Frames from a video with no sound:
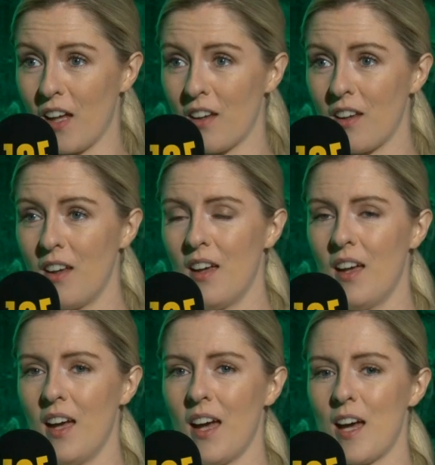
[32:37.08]
think
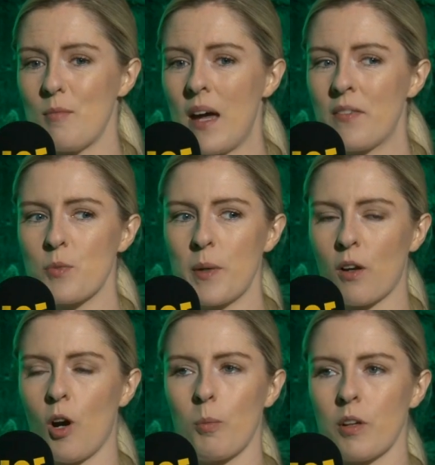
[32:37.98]
um, and there's been
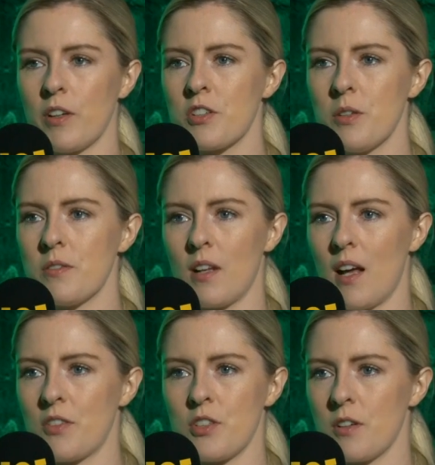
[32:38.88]
a couple of issues in the
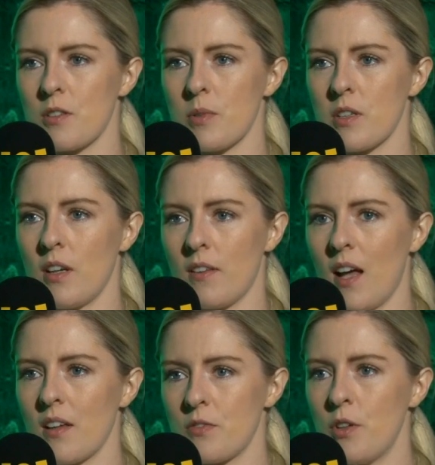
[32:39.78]
last years, in, partic- in the
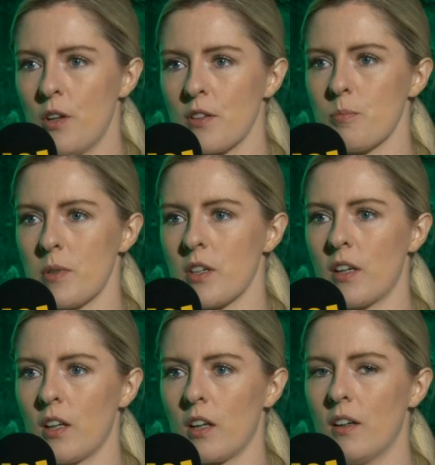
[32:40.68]
last few years in
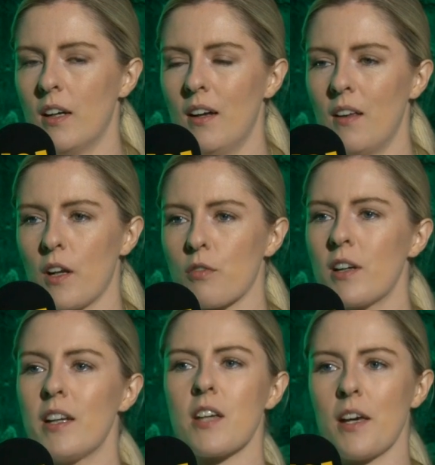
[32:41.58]
particular, that have
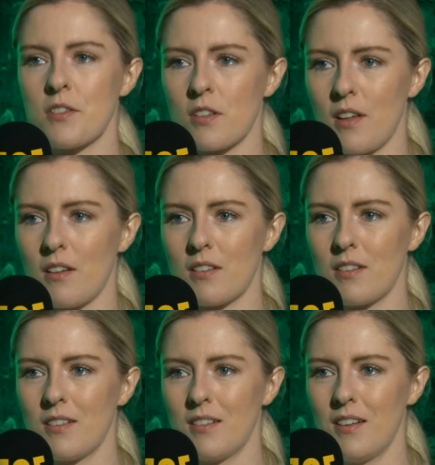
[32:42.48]
really tested that.
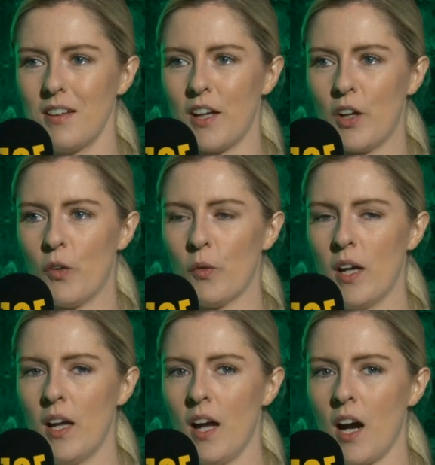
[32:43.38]
Mm. You know,
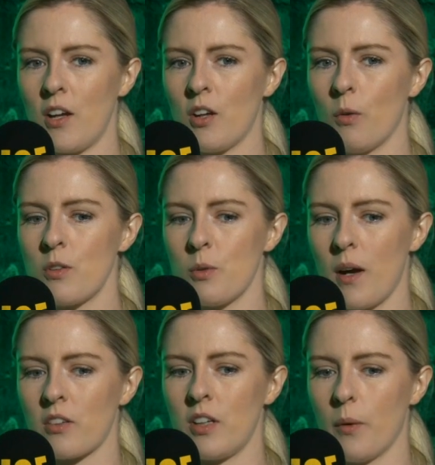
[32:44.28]
are you going to
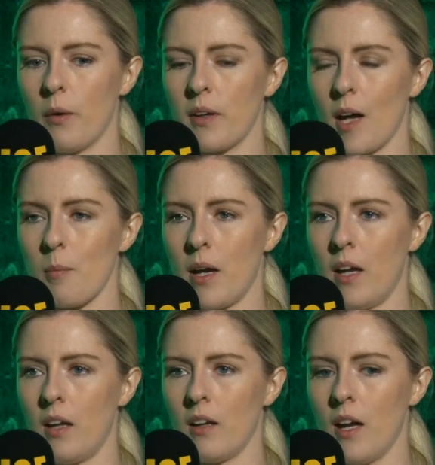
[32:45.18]
actually go out and
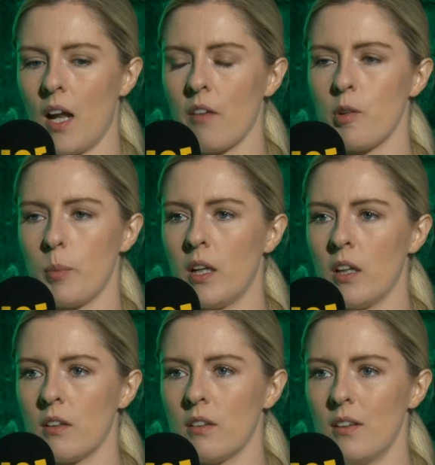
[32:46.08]
campaign and have an
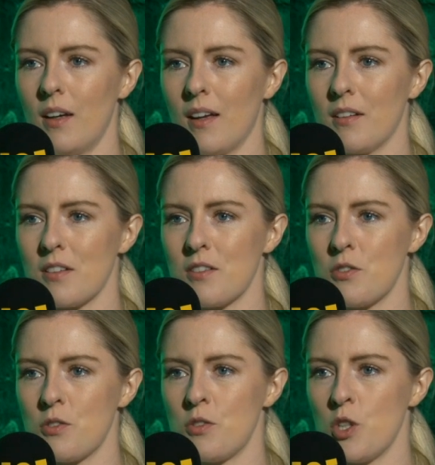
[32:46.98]
opinion and
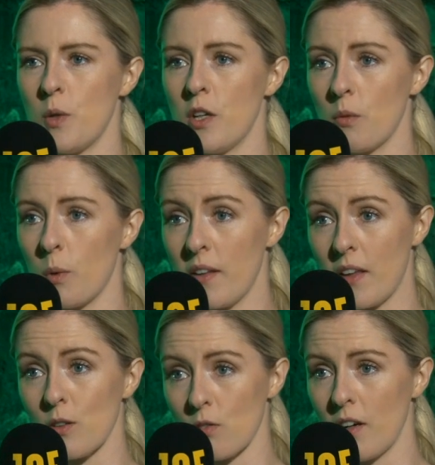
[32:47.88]
do what you, what you
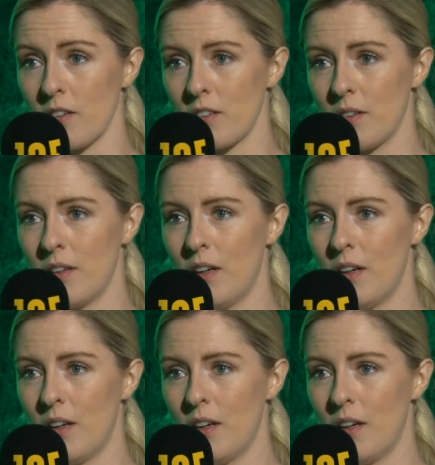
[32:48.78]
think is right,